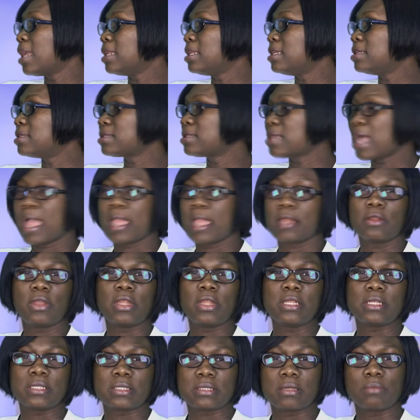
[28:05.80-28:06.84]
sign or
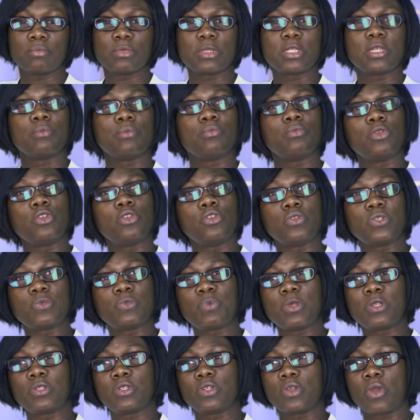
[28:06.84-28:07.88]
any symptom, you
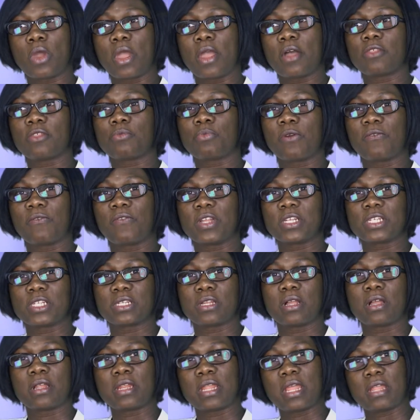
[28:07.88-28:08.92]
speak to your health
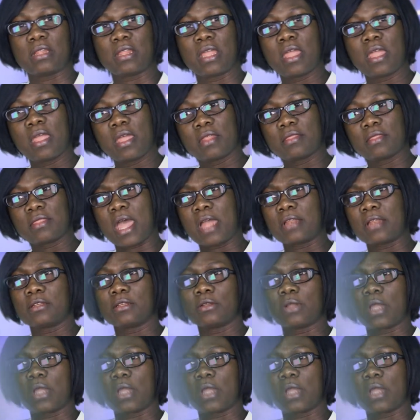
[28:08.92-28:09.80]
professional, and then that